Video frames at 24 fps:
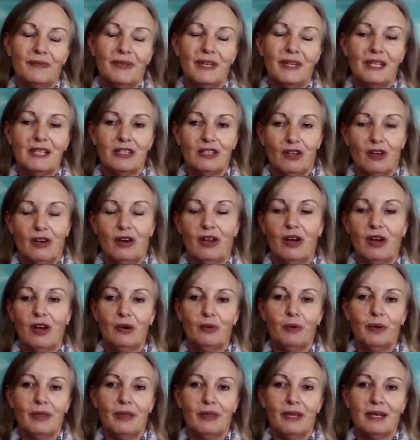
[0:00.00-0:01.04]
He's no longer
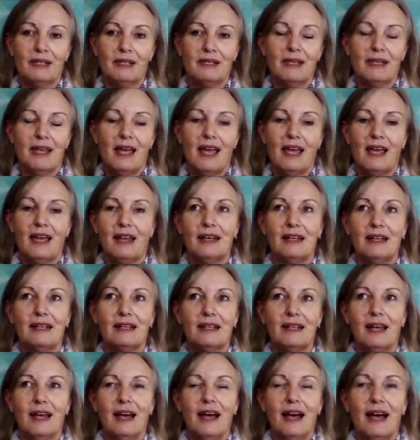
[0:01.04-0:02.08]
with us. And
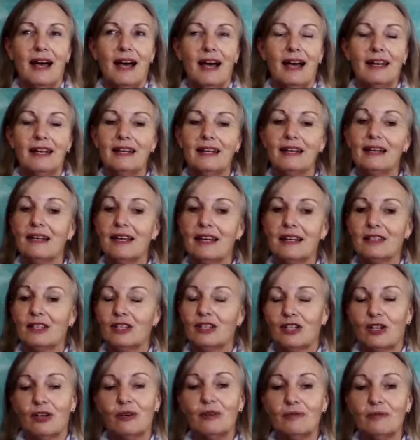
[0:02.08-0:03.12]
I didn't get to
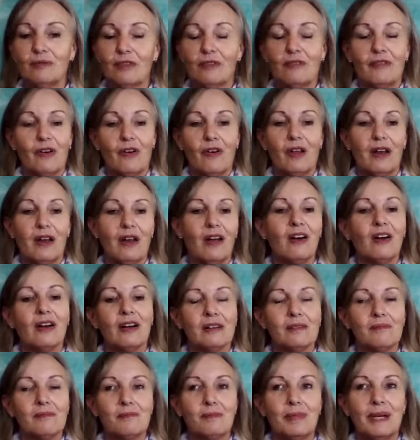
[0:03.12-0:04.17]
know him for very
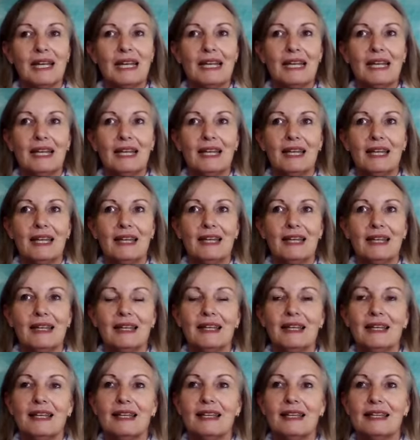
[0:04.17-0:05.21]
long, but
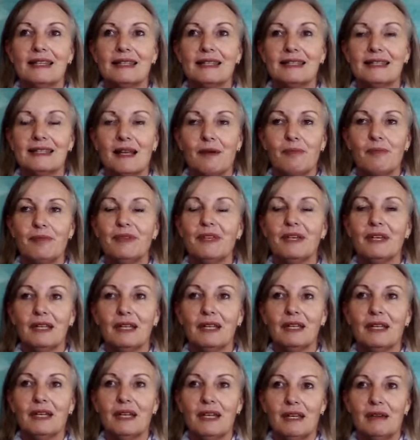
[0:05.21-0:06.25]
something
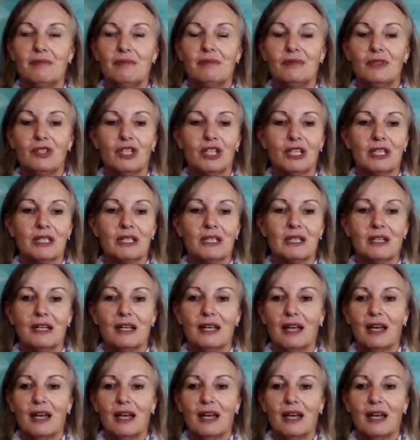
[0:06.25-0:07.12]
in him just,